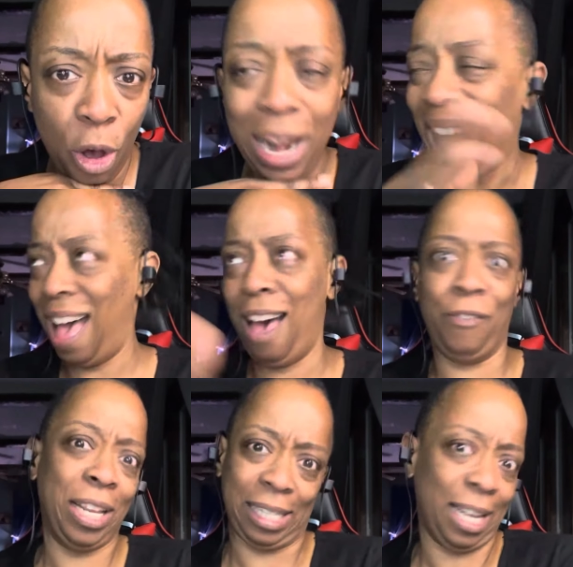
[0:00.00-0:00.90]
on?
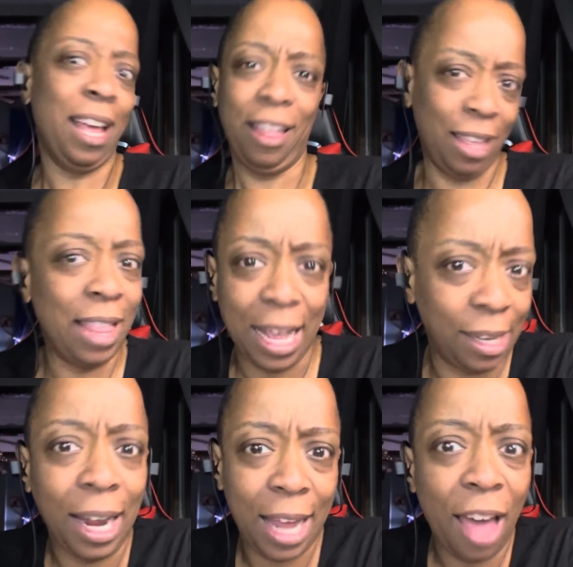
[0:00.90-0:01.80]
Obviously, then that's
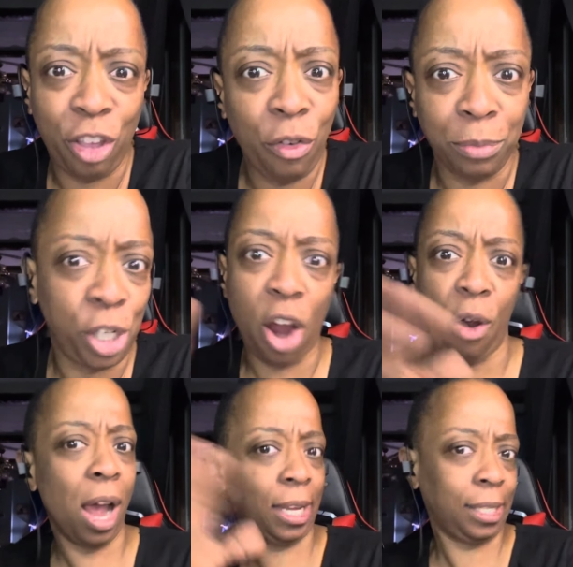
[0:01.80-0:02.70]
not Kathy from GRI,
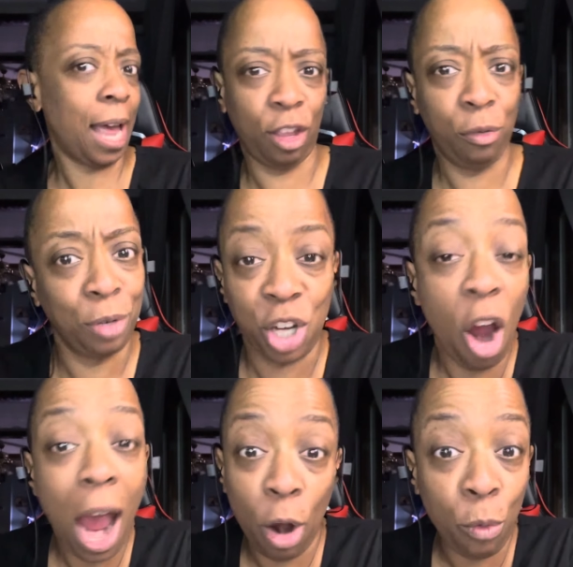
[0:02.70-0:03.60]
because Kathy from GRI
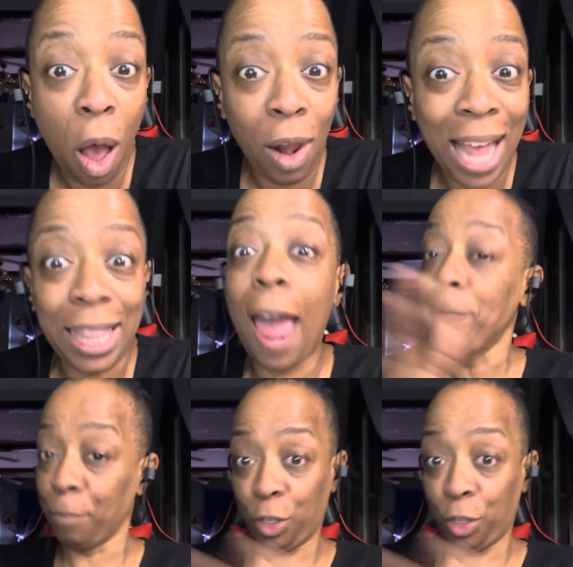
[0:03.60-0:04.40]
don't roll like that.